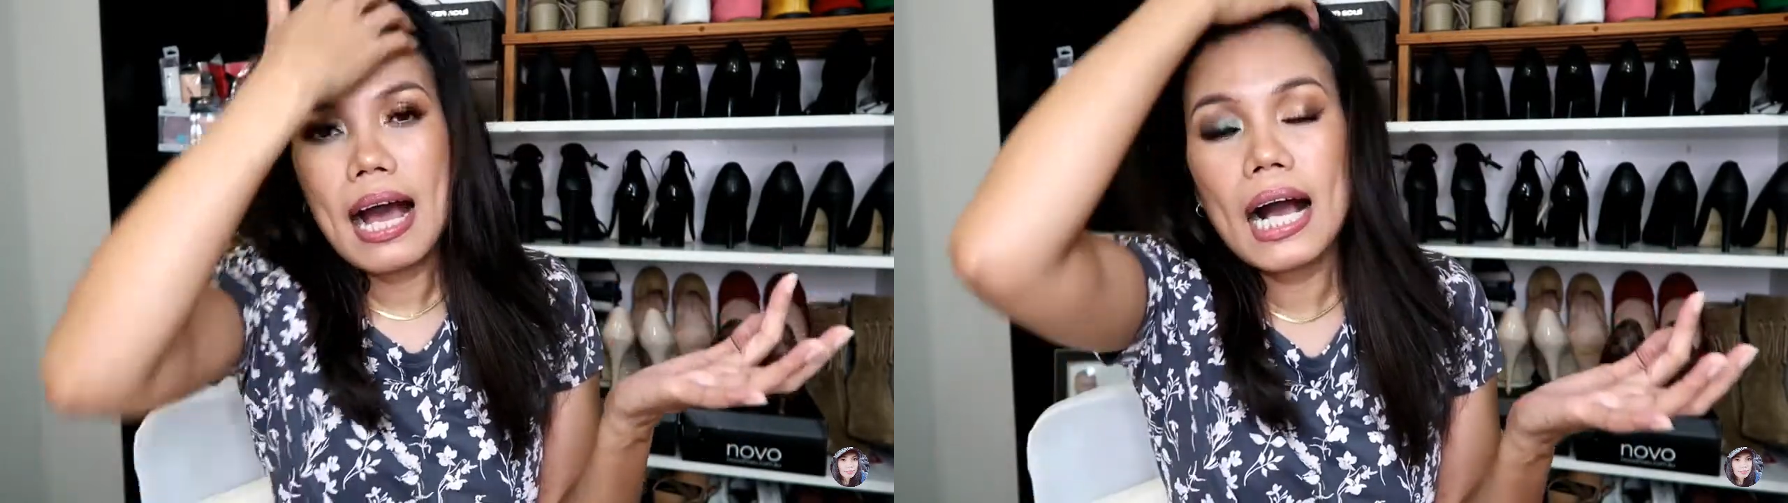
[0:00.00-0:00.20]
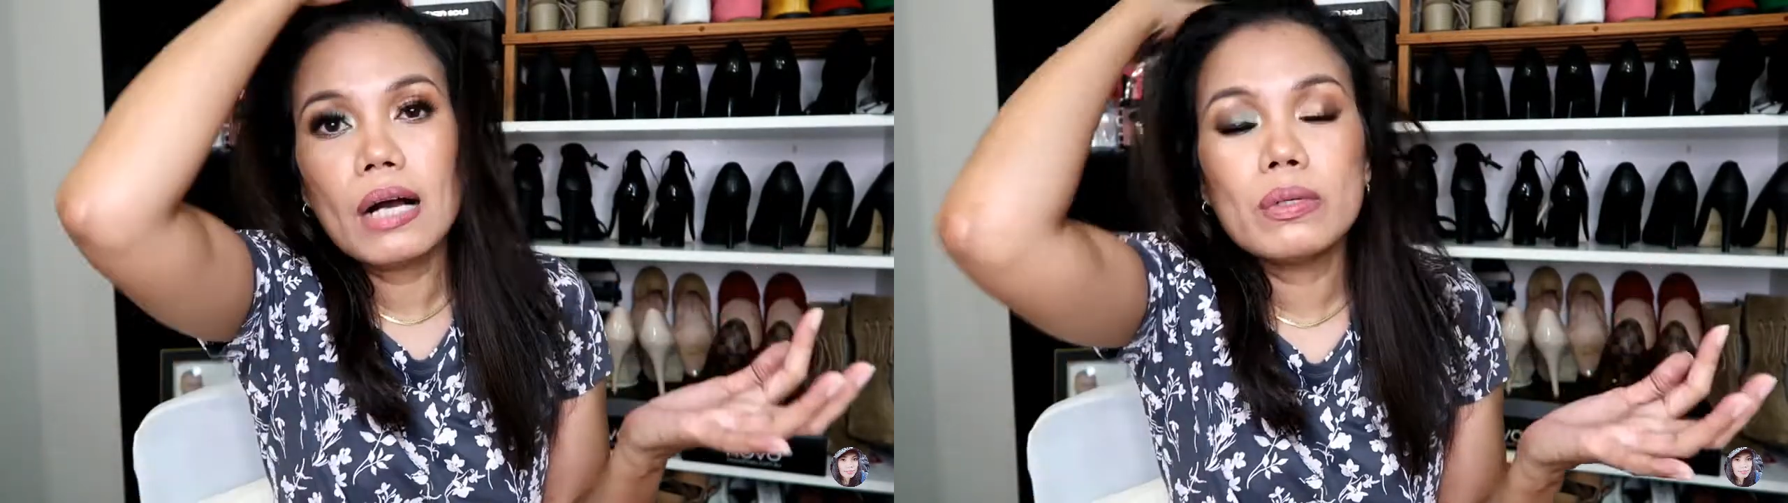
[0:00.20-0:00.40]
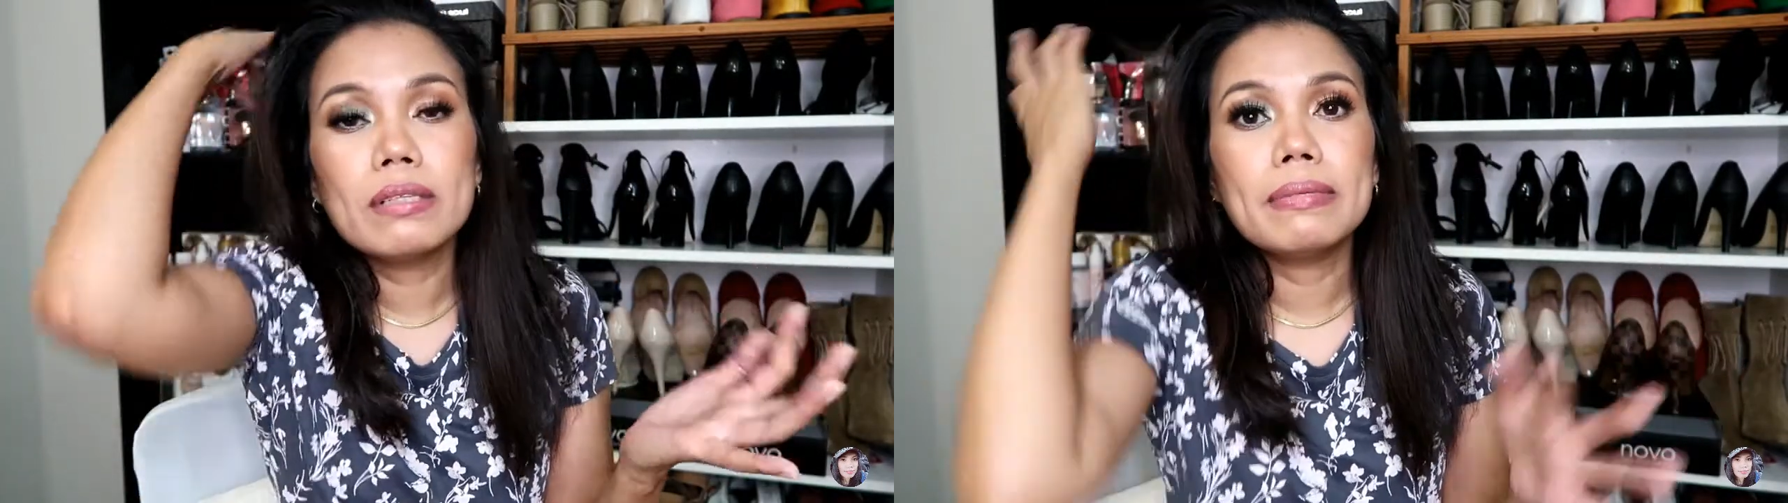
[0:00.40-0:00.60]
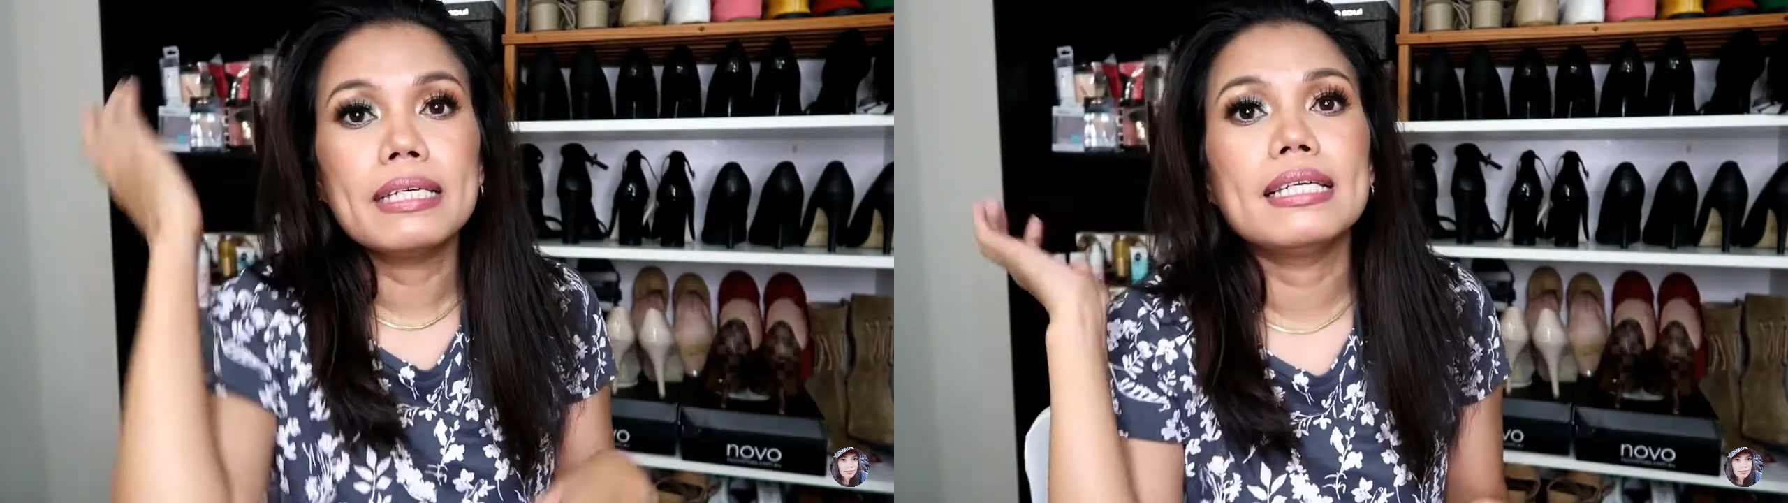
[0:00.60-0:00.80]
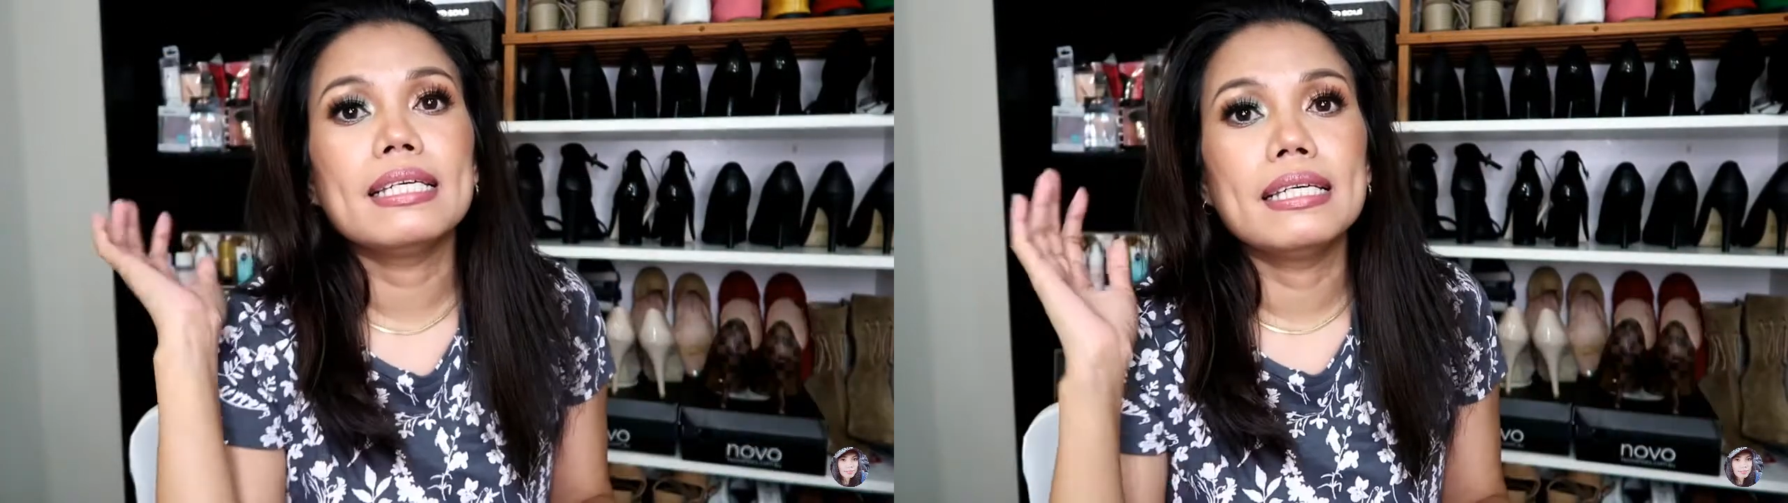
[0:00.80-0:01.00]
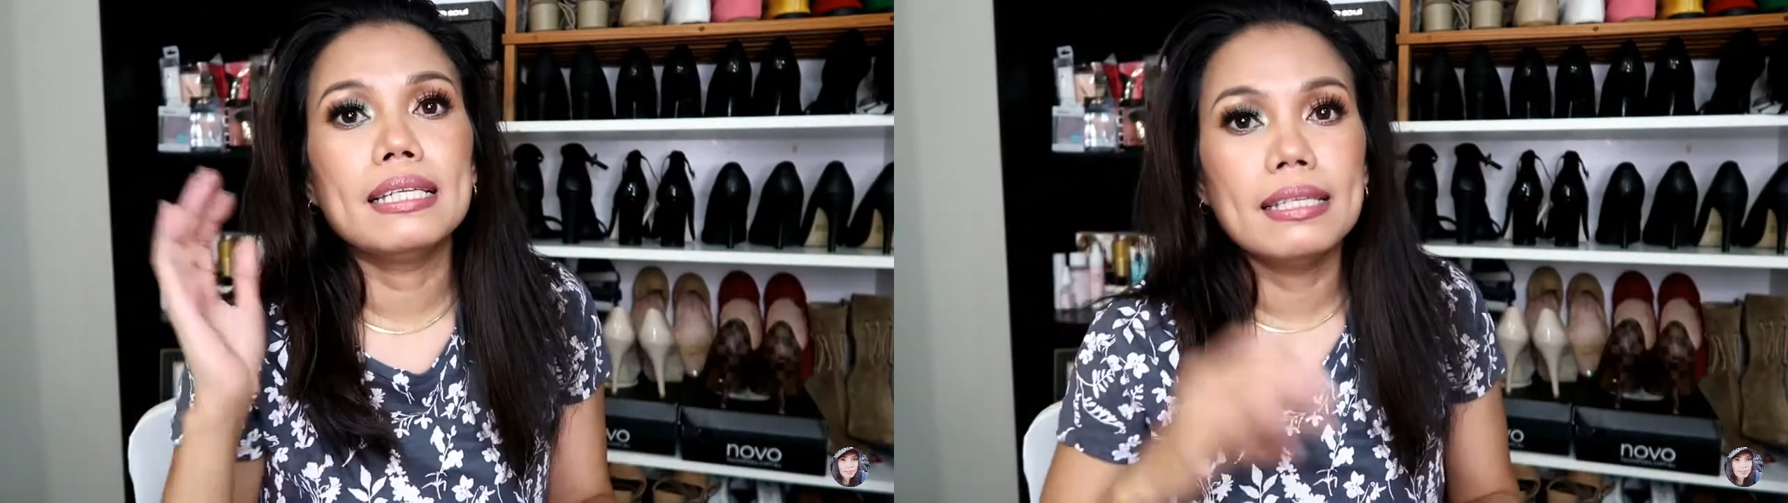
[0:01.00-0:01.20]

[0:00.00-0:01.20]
I will be